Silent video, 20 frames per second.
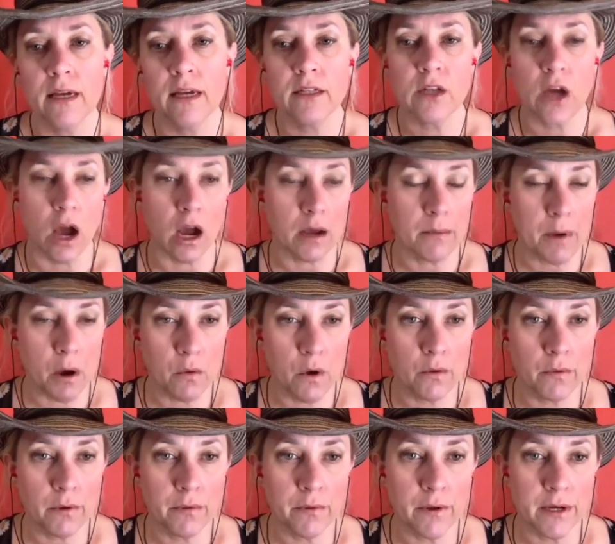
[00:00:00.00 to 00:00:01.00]
talk about
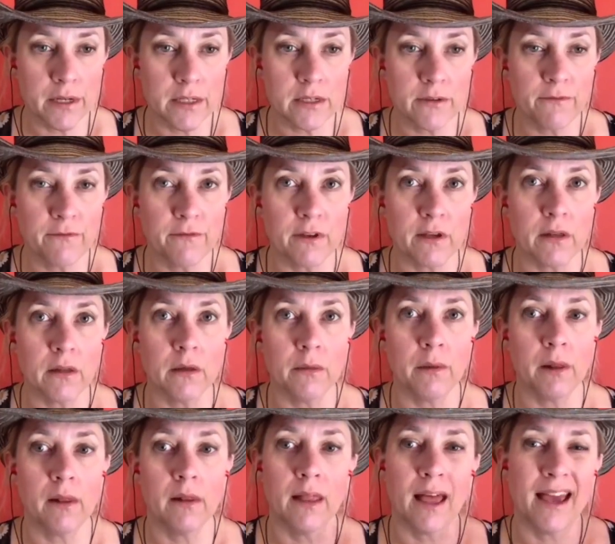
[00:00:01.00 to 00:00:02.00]
what we want it to
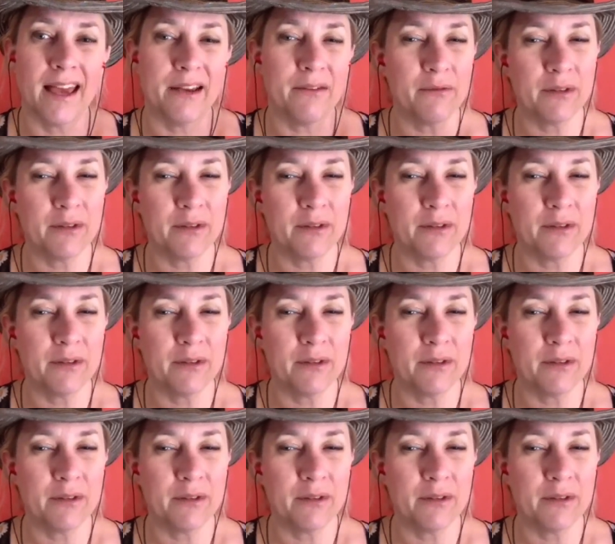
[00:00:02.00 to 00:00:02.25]
feel like,